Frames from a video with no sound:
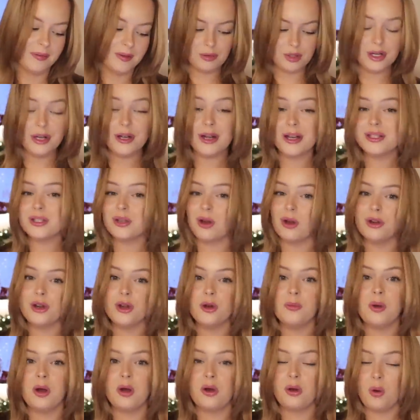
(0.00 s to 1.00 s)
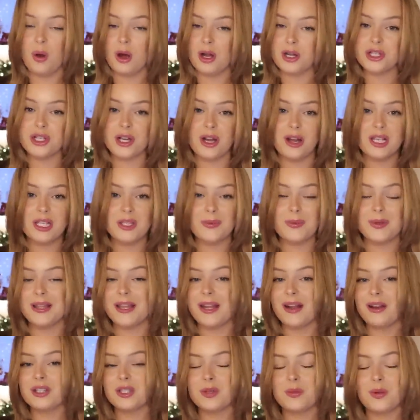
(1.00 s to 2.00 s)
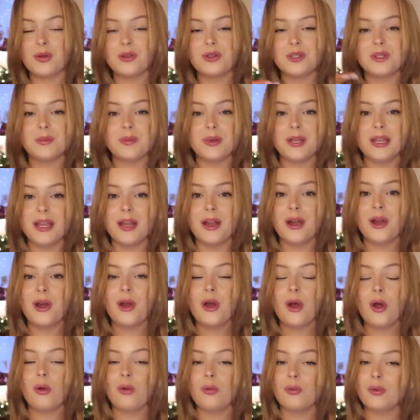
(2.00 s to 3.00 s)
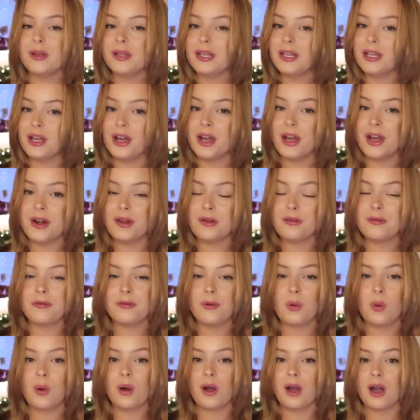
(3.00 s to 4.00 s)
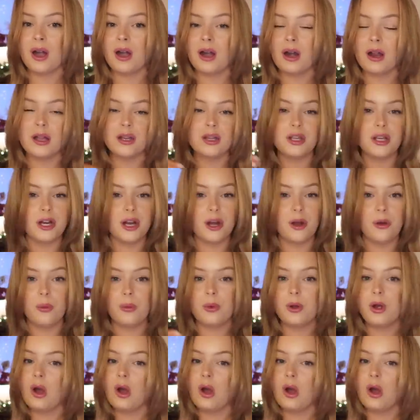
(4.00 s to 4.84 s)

I'm sure you guys all know about gua shas, but they are supposed to be really good for, you know,